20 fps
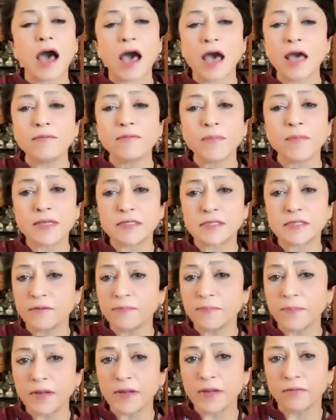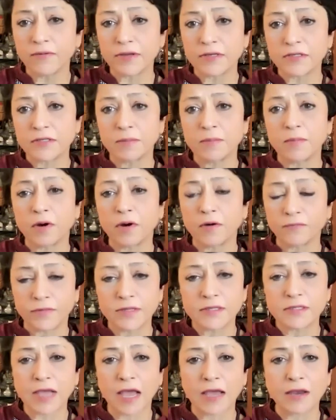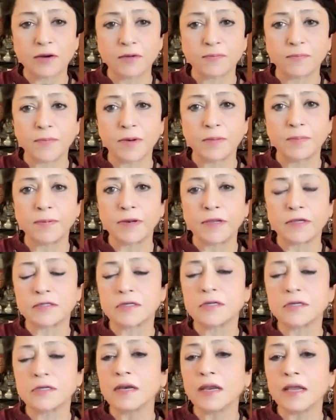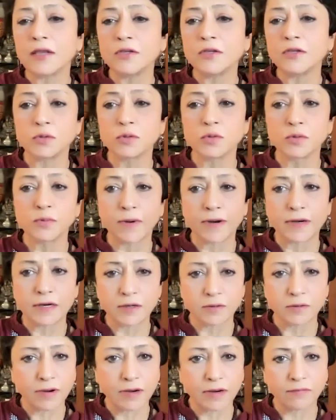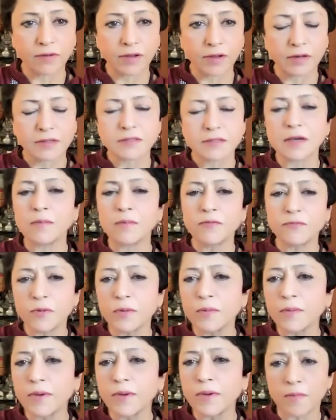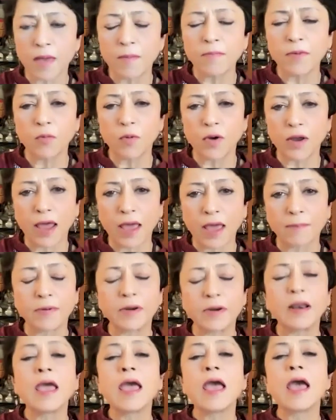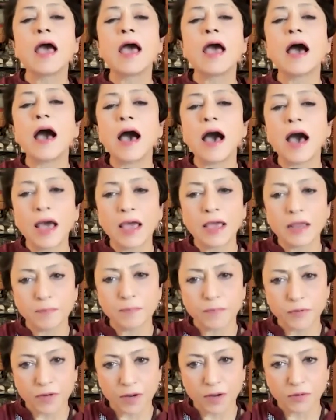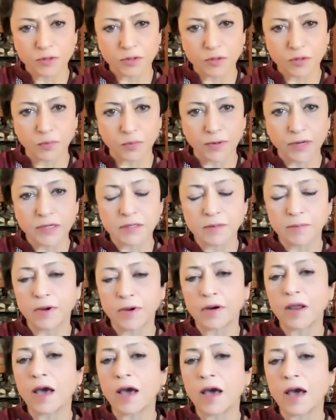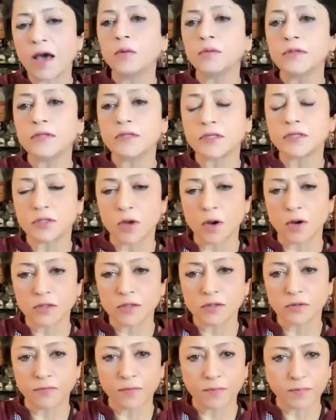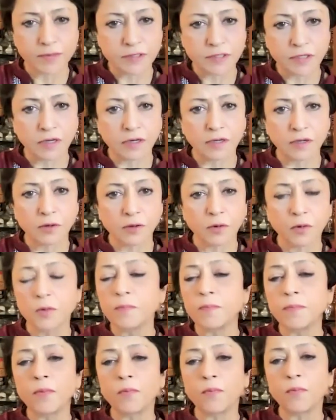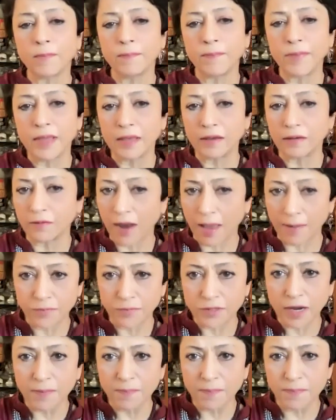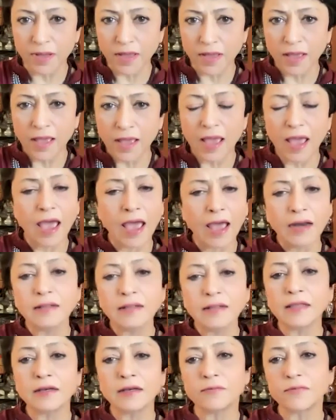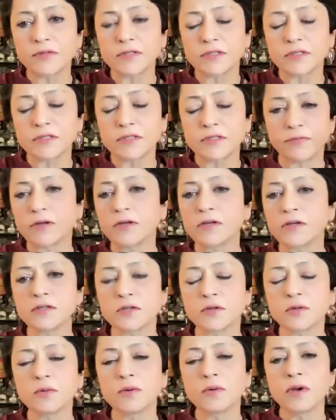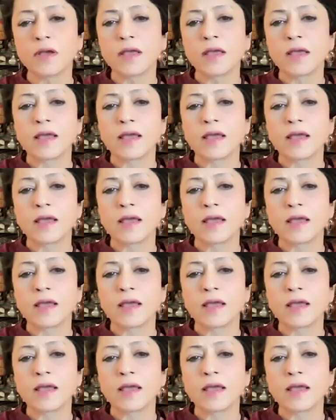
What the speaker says: I've myself been a victim of this kind of manipulation in June 2021. Some of you may remember what happened. I had put out a tweet about how the stocks of a particular group were being ramped up and that it was difficult to